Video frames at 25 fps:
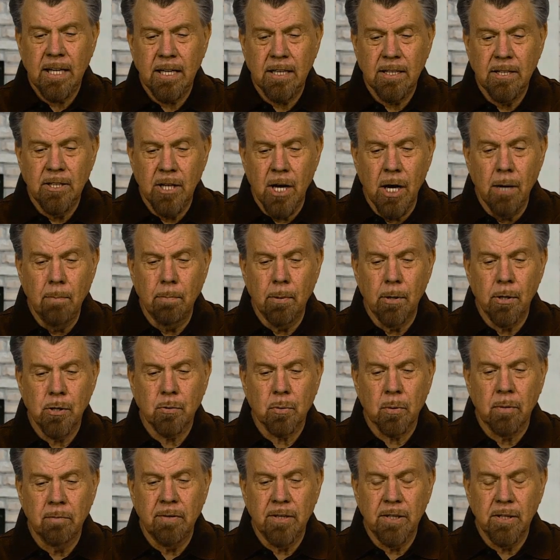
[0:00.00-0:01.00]
Numbers
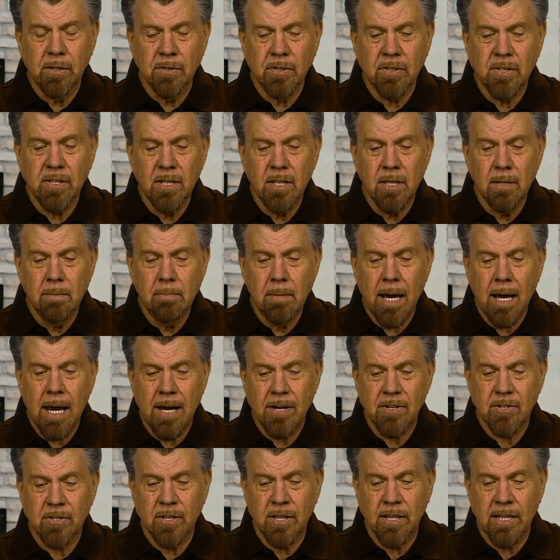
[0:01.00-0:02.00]
reveals Him
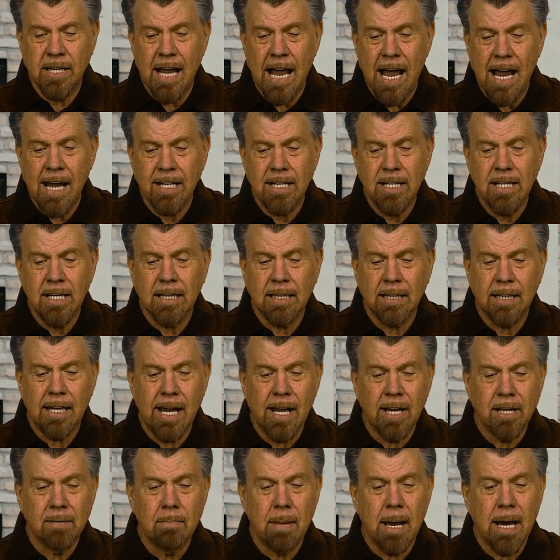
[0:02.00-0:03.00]
as the guiding
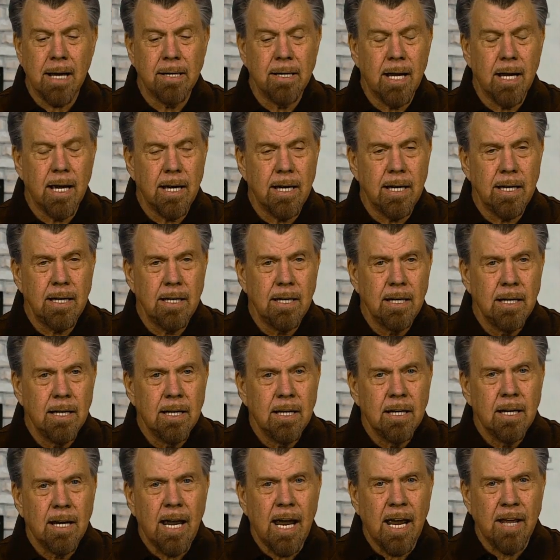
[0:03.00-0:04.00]
cloud by day
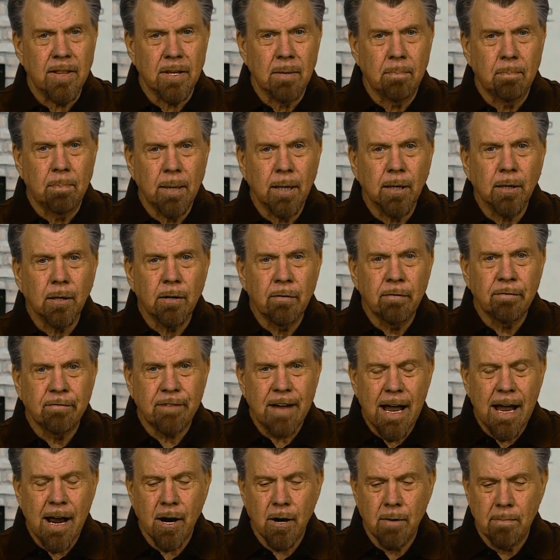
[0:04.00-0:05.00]
and the pillar of
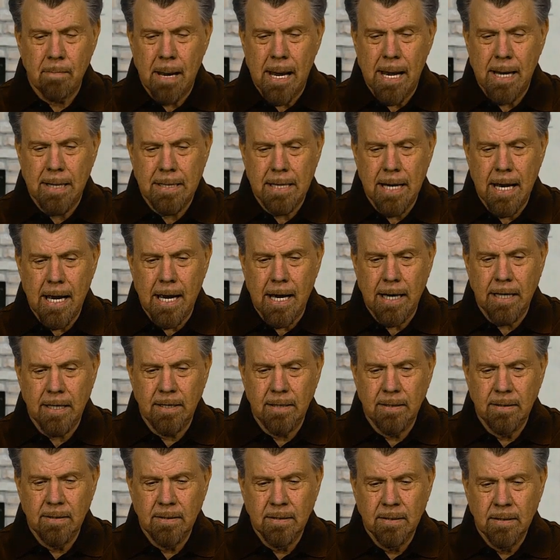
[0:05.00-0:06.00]
fire by night.
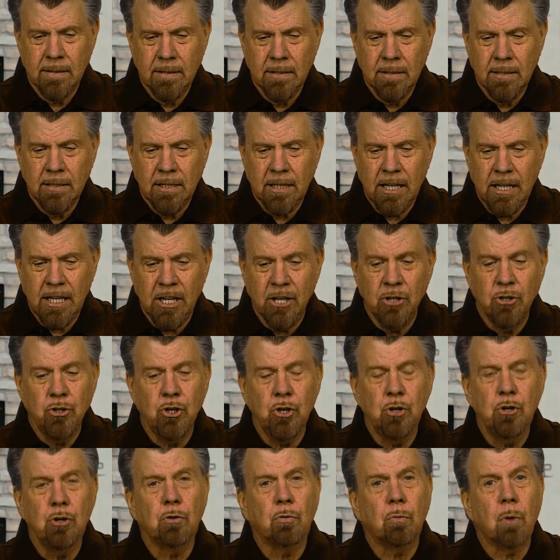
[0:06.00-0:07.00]
In
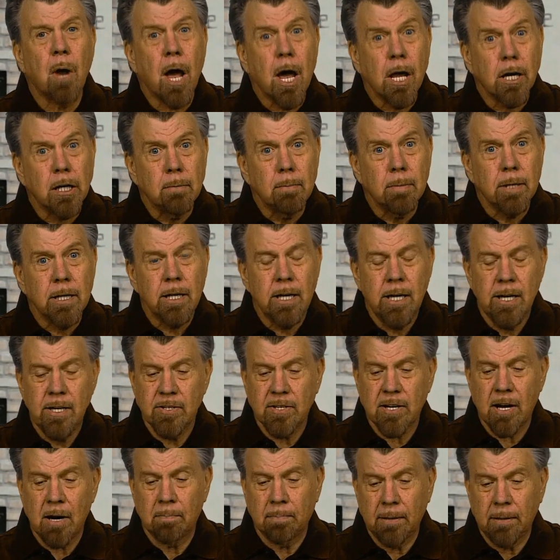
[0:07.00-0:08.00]
Deuteronomy,
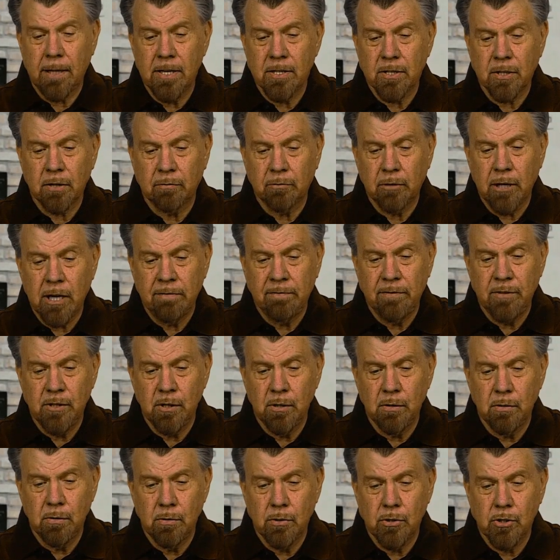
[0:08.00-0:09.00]
He's our place of
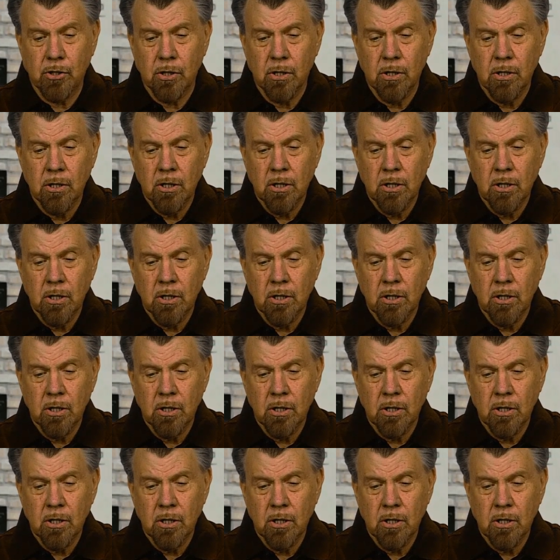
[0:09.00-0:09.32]
refuge.